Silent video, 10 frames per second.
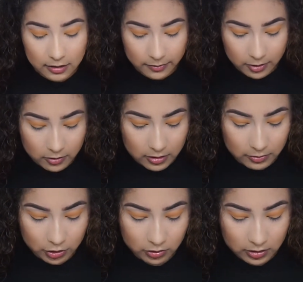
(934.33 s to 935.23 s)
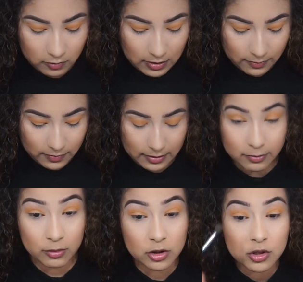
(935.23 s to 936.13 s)
I'm going to go ahead, I'm just going to wipe my
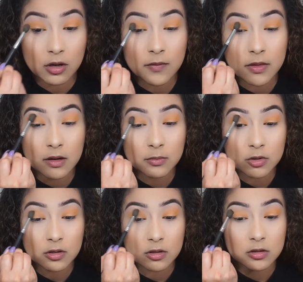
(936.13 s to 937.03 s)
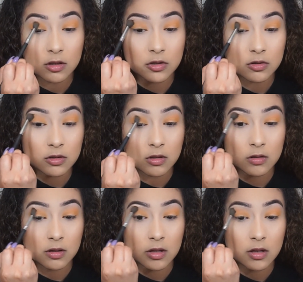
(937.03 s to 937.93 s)
brush off, and then I'm just going to start to
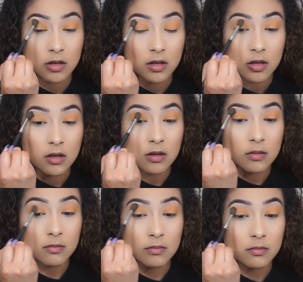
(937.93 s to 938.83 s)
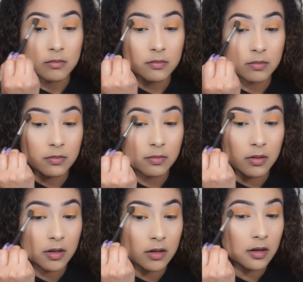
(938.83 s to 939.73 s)
slowly
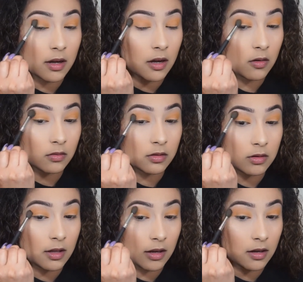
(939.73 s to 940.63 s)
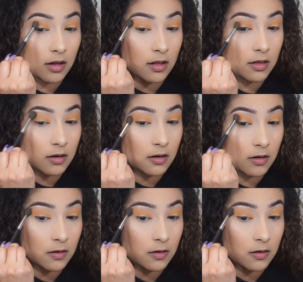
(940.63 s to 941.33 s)
blend out that color.